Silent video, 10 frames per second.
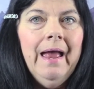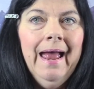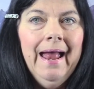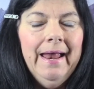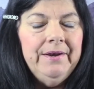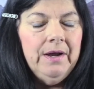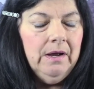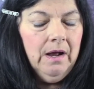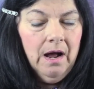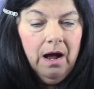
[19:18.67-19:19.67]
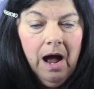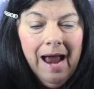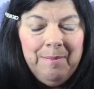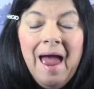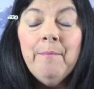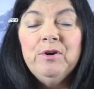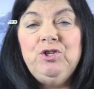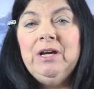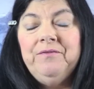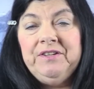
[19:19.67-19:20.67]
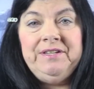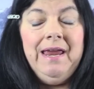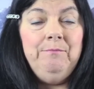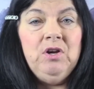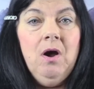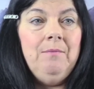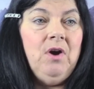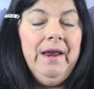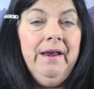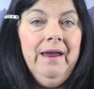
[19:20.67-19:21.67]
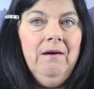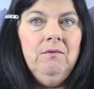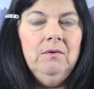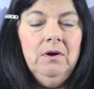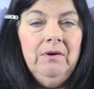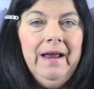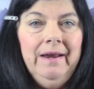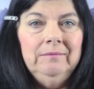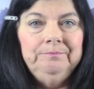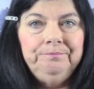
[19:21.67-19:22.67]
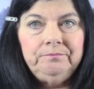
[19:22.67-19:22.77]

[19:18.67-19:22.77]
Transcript: And I'm hemorrhaging at the same time right now. All right.